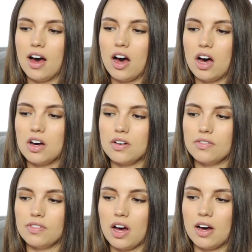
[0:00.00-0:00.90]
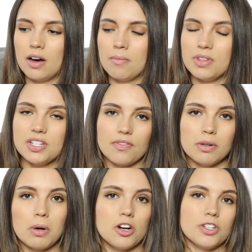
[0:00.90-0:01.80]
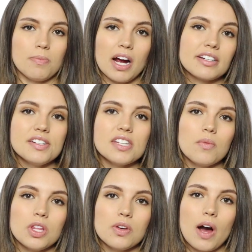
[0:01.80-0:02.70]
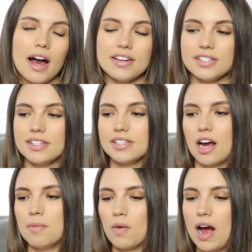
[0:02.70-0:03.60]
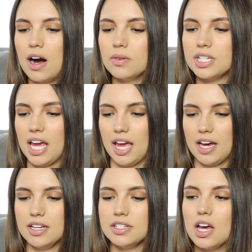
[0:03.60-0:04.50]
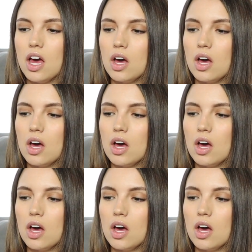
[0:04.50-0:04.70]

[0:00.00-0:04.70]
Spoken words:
of the different parts of pregnancy with you guys this time around. And